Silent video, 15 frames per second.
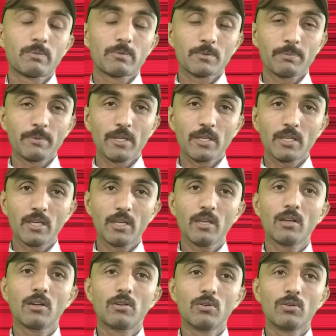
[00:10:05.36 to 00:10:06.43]

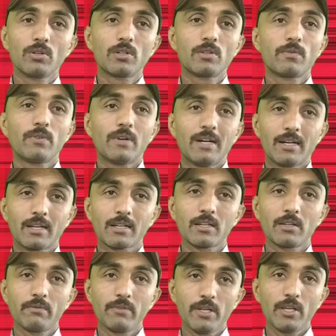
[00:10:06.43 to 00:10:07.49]
speaking good, for
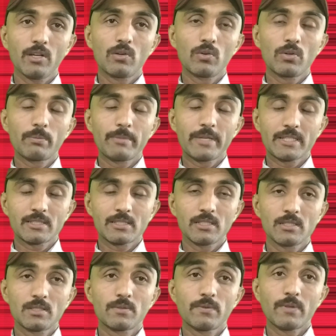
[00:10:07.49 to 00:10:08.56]
conveying good
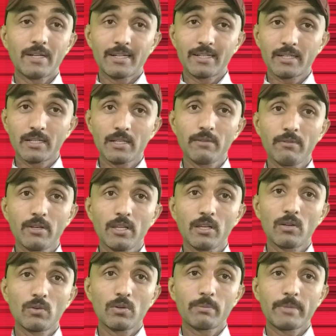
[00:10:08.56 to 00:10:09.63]
message, for
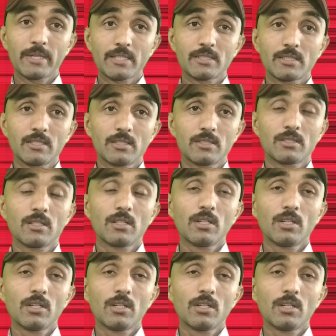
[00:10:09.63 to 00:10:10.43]
delivering good message,